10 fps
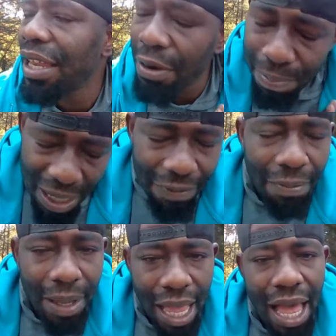they're
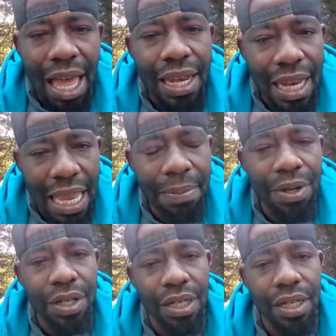beefing behind
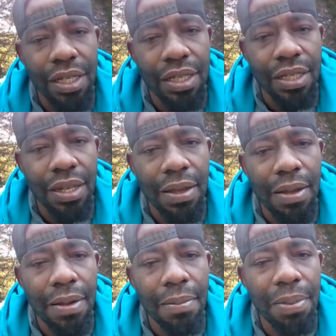neighborhoods,
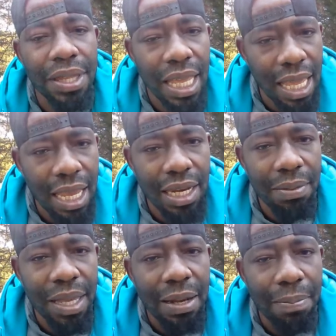but they end
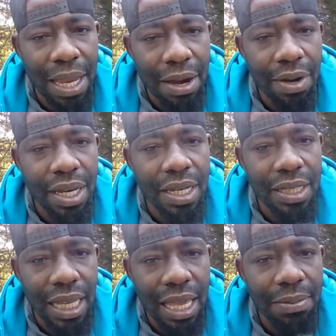up getting buried in the
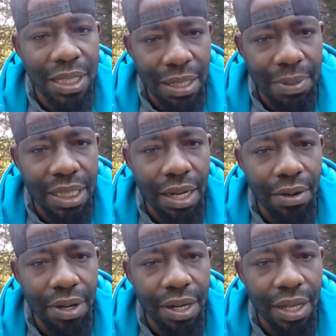same
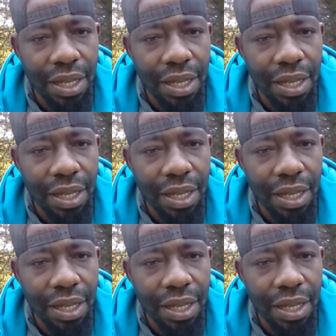cemetery.